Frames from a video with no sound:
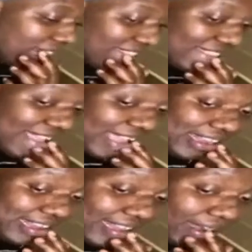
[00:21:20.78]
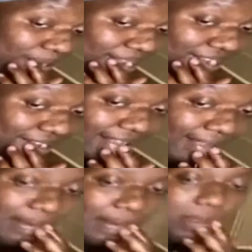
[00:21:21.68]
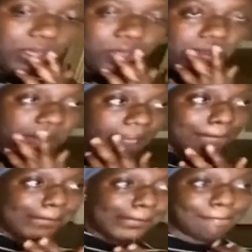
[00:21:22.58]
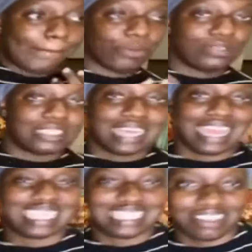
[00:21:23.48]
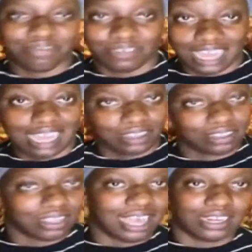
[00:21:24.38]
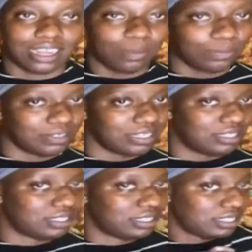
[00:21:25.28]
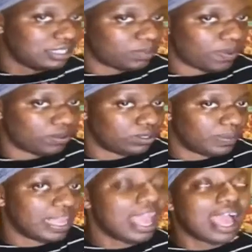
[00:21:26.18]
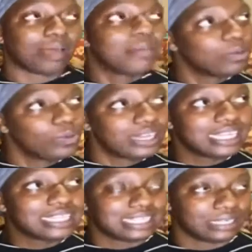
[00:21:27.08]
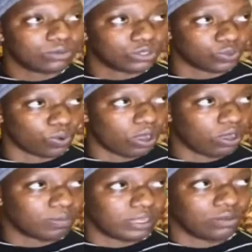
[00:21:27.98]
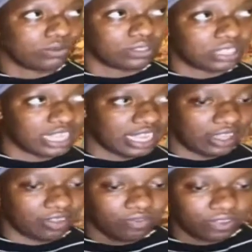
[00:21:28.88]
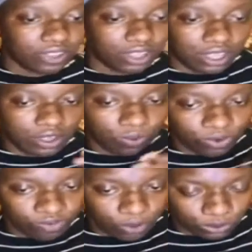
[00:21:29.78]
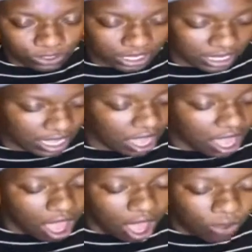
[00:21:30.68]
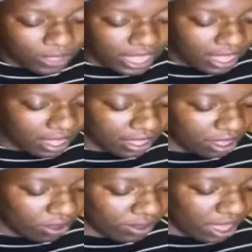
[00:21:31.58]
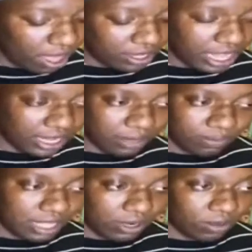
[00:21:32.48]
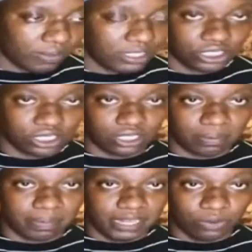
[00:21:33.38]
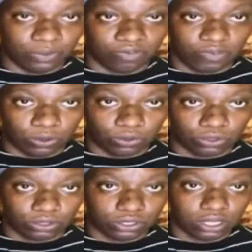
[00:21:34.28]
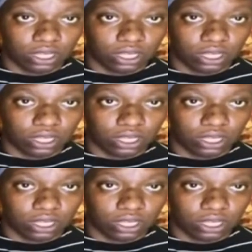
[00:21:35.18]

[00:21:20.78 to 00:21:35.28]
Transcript: that they narrated him was negative. Like, it's supposed to be. I mean, what he did was wrong, but he was a slave, revolting. Oh yeah. Oh y'all. They don't mention the many revolts